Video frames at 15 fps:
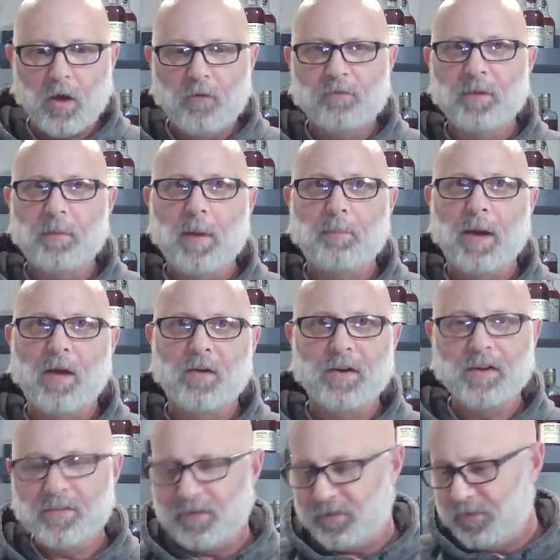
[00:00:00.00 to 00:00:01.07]
uh, hopefully
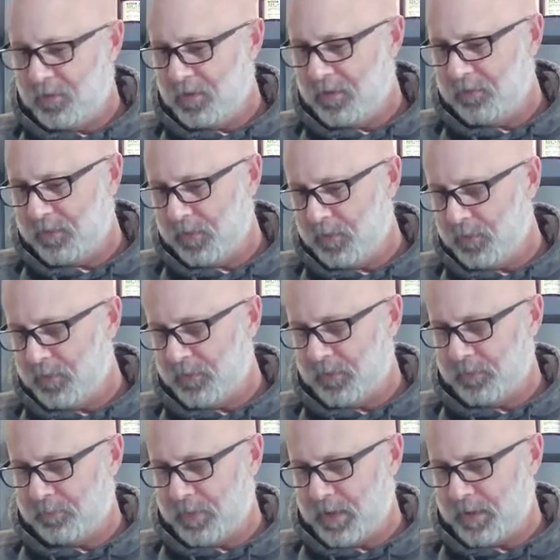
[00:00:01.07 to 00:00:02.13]
my palate isn't too
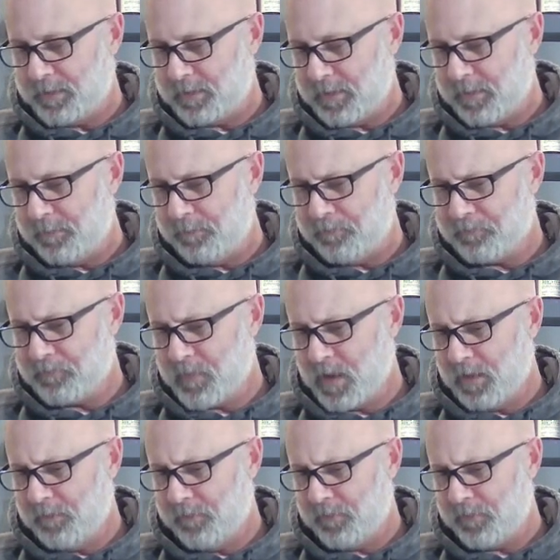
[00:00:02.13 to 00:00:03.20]
confused, but
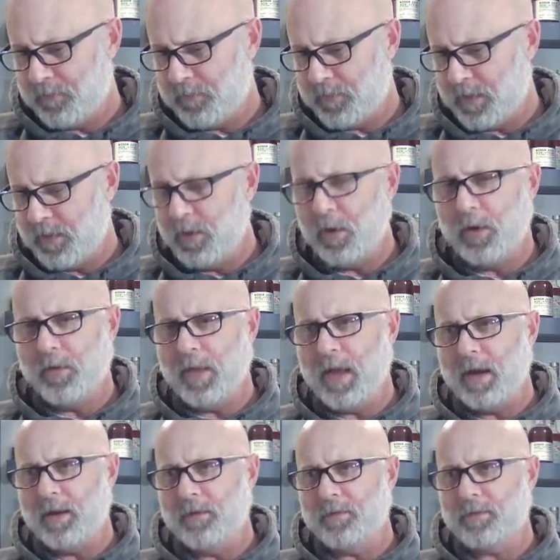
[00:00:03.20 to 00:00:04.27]
um, the
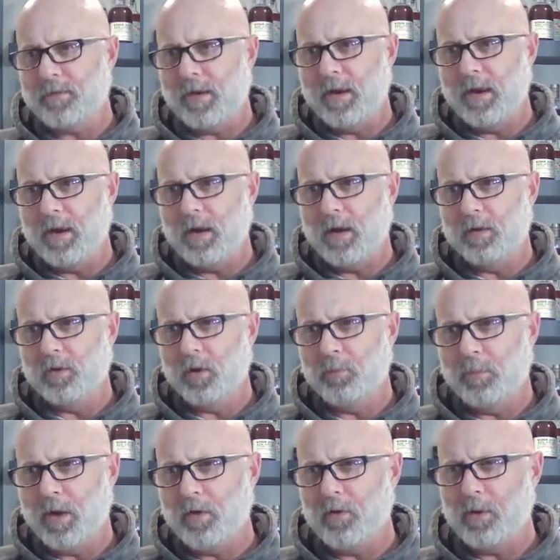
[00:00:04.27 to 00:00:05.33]
note on that is
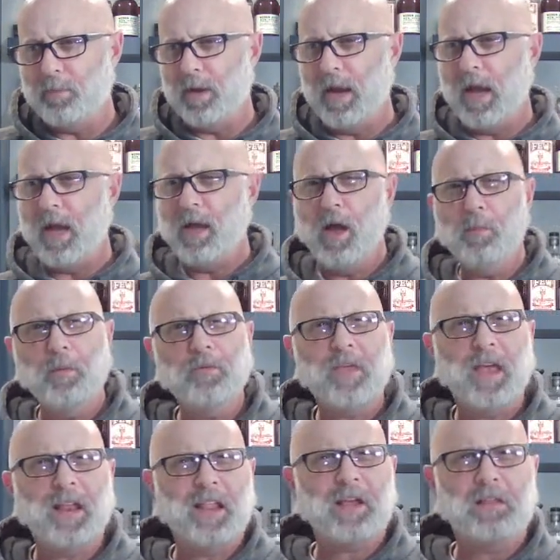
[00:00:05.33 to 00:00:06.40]
uh, a little buttery, but
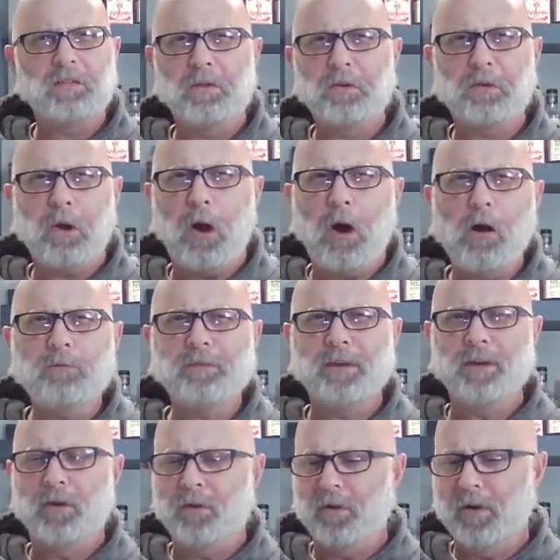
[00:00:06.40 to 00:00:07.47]
I almost had like a little
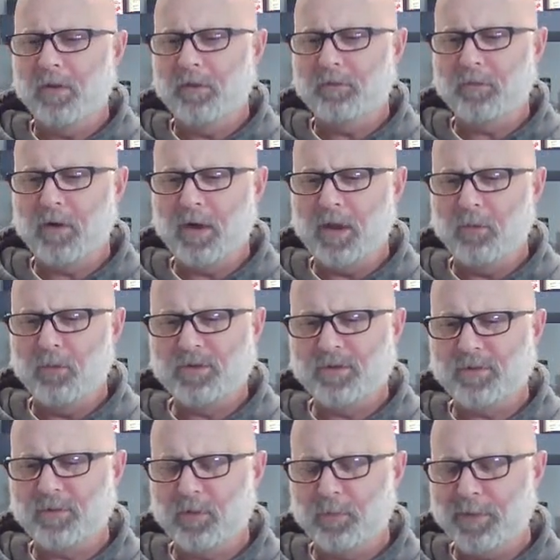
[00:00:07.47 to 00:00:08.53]
coffee note on the
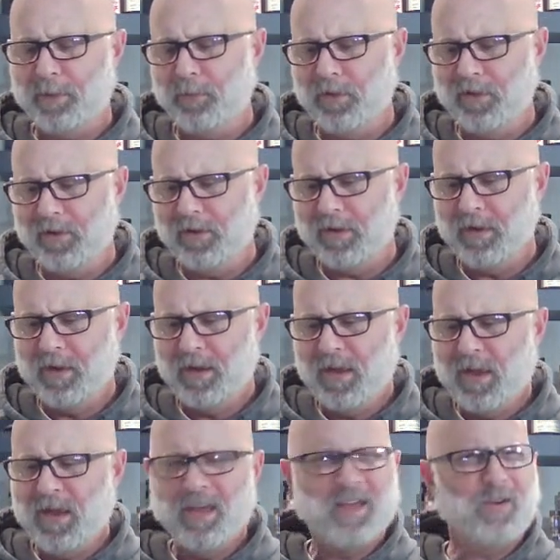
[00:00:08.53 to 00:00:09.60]
front end, which is a little bit
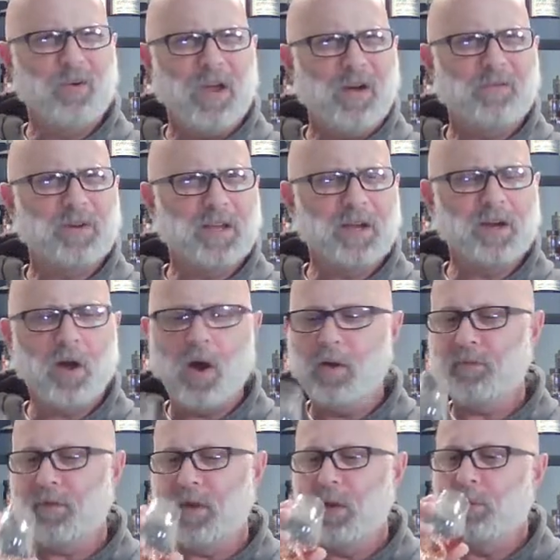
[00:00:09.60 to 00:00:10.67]
weird. I don't ever
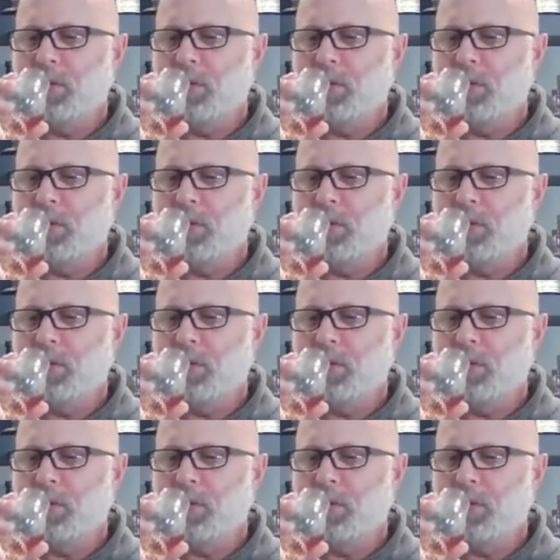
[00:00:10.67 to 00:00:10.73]
get